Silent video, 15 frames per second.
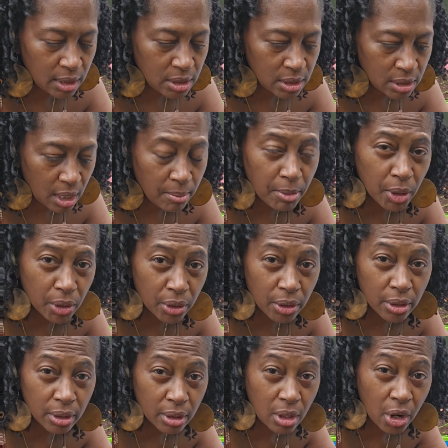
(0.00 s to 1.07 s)
summer
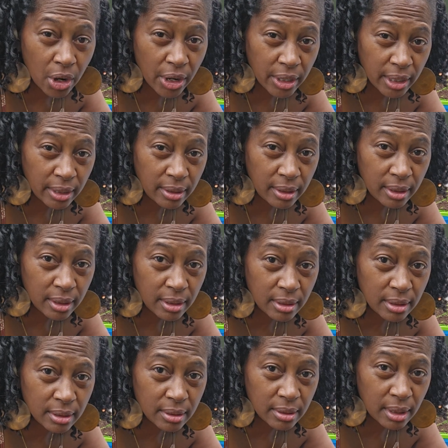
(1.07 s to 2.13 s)
garden,
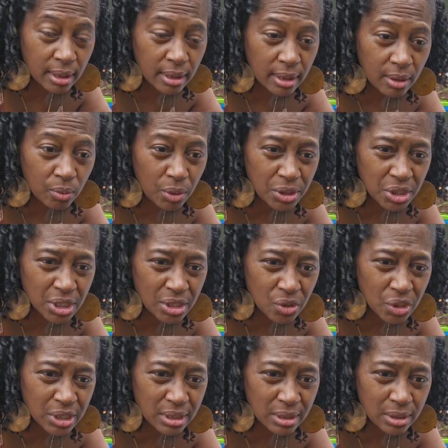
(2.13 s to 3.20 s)
once the
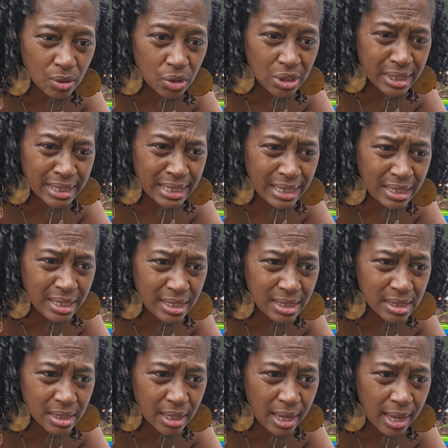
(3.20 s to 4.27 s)

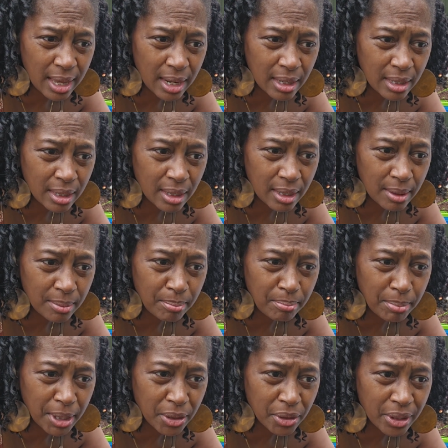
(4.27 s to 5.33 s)
zucchinis had
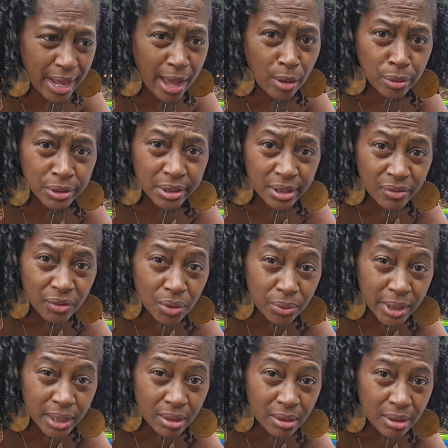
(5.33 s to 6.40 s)
puttered out, if you
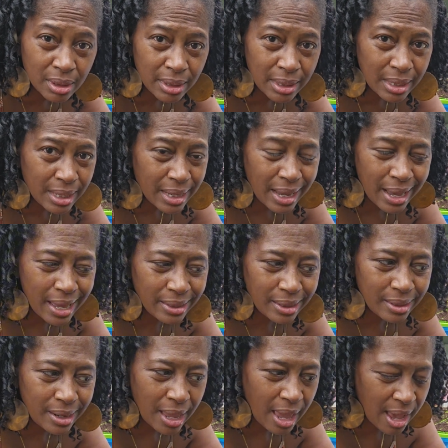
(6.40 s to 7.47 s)
will, I
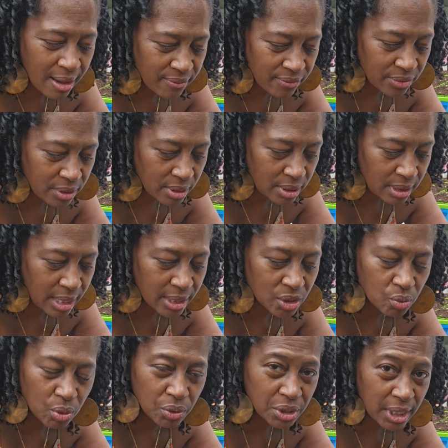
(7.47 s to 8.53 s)
didn't have the next
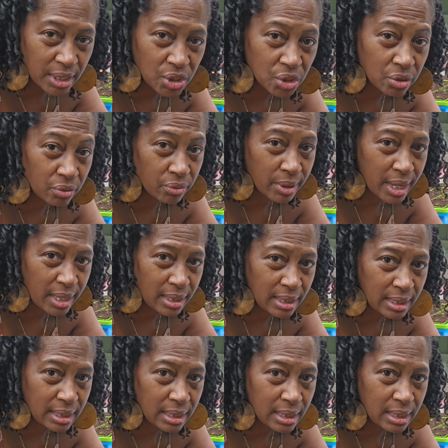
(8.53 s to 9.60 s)
rotation ready
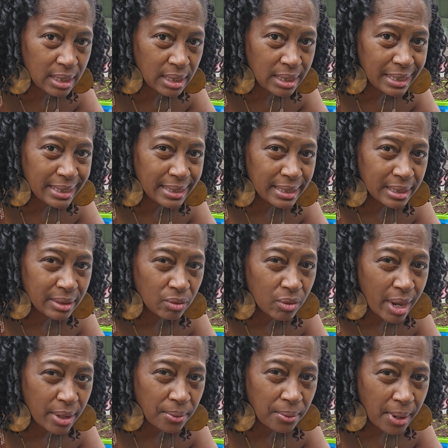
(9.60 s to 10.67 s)

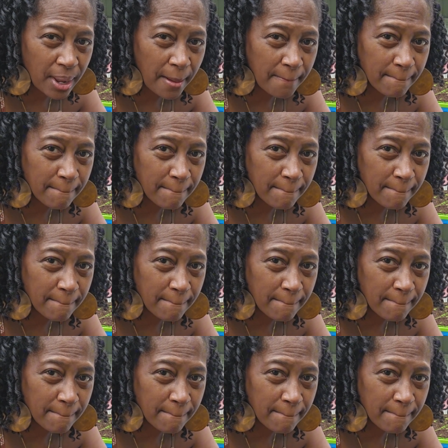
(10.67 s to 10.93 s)
right away.